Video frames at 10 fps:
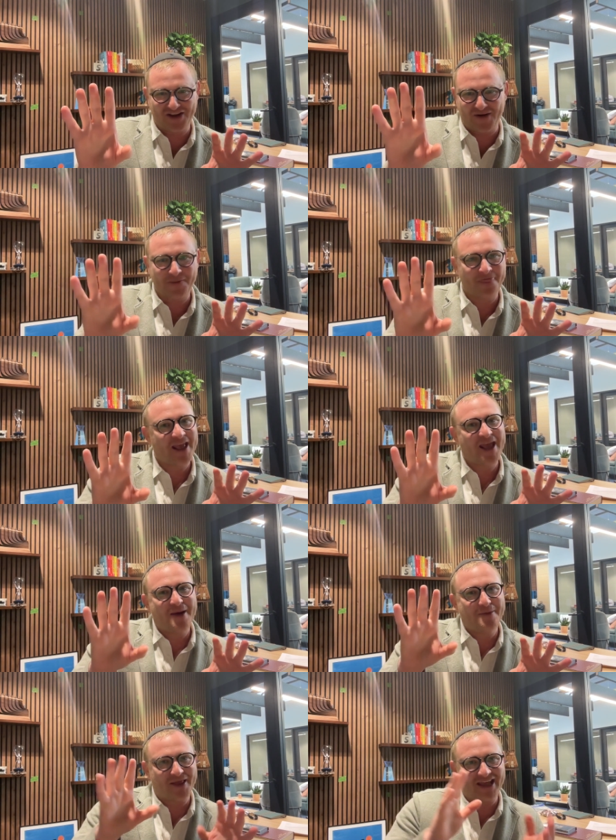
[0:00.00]
you know.
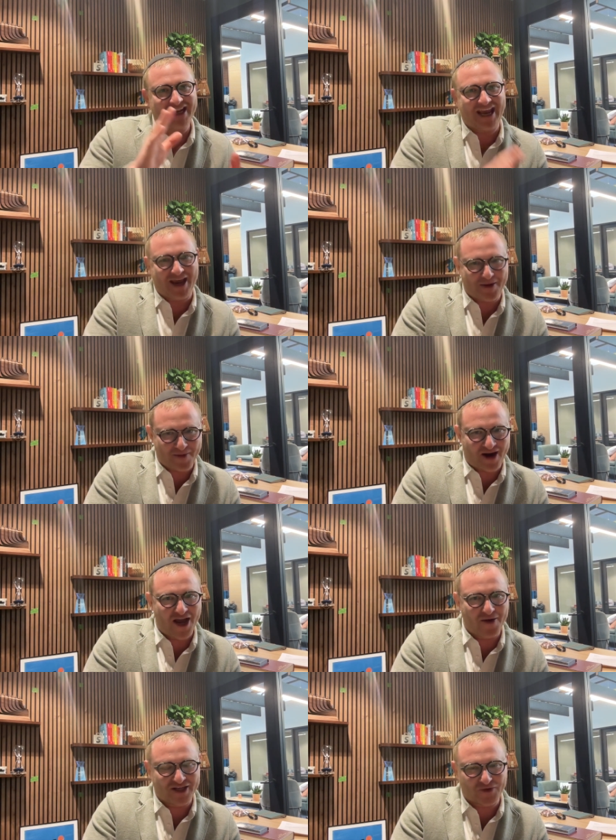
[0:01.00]
But then came
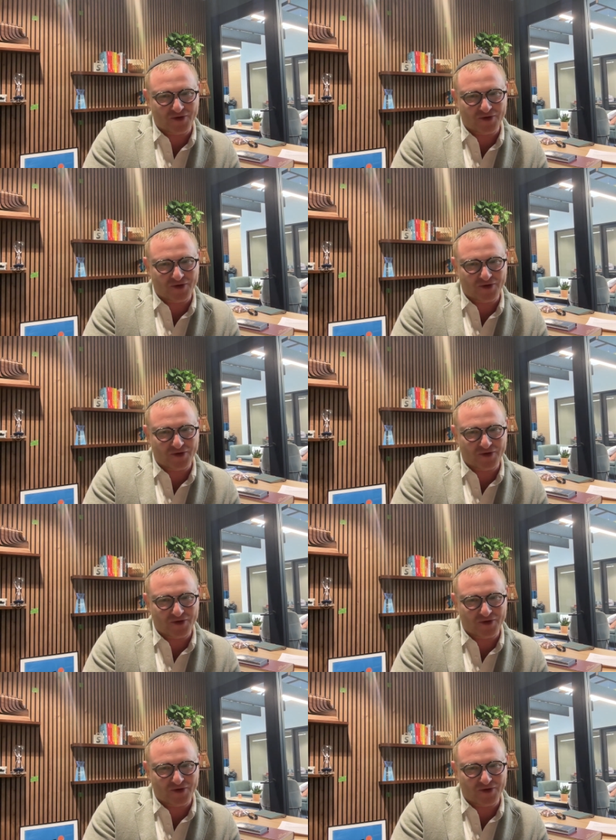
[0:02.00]
iOS